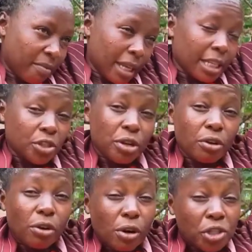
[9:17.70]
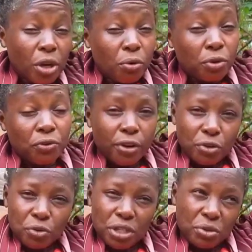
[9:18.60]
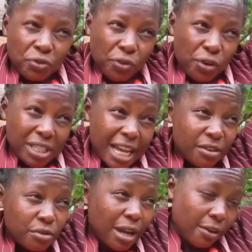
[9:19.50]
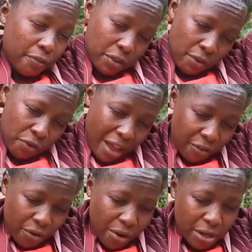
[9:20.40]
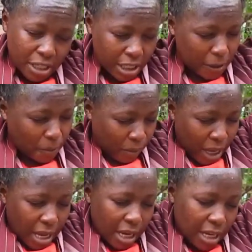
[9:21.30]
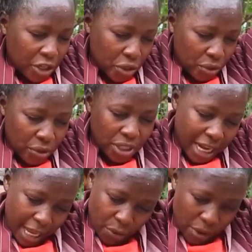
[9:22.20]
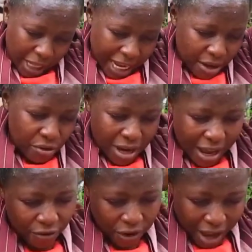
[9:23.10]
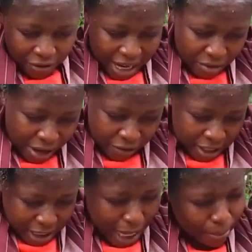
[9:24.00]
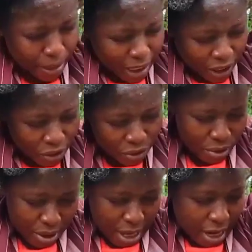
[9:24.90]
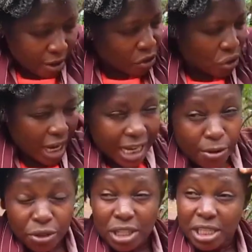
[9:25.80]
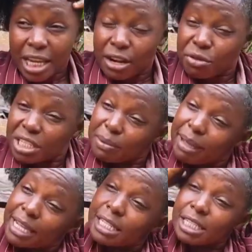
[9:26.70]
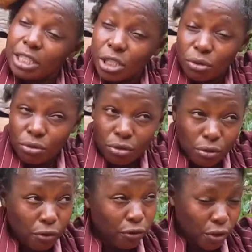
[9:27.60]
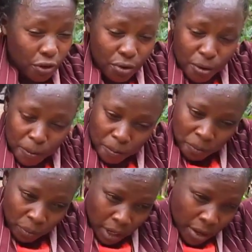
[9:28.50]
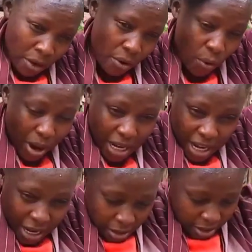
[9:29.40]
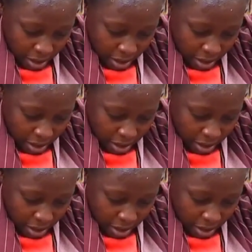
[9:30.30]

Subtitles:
It is also good for dandruff. If you have got issues like with dandruff, you have dandruff disturbing you, try out this hair treatment. It will do for you wonders.